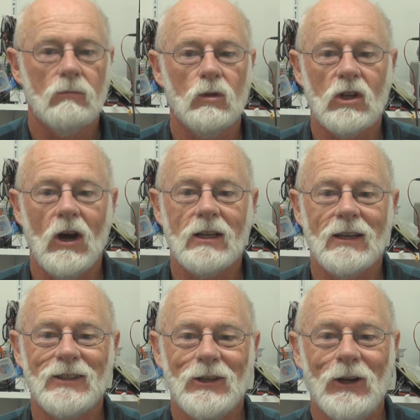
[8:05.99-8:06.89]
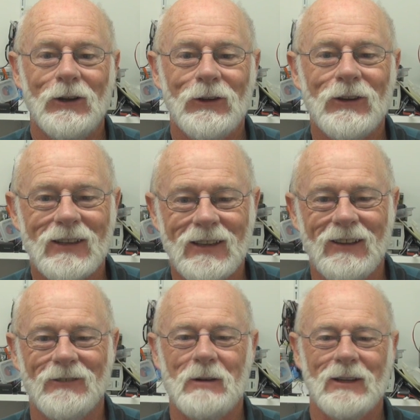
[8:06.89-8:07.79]
More tidying to do.
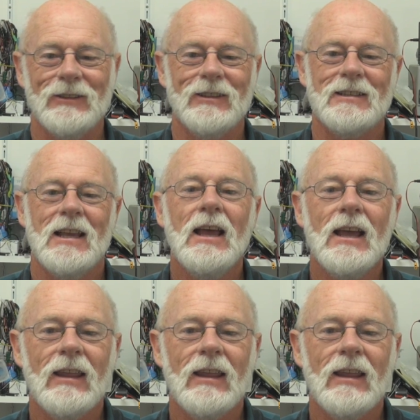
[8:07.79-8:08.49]
Oh my goodness.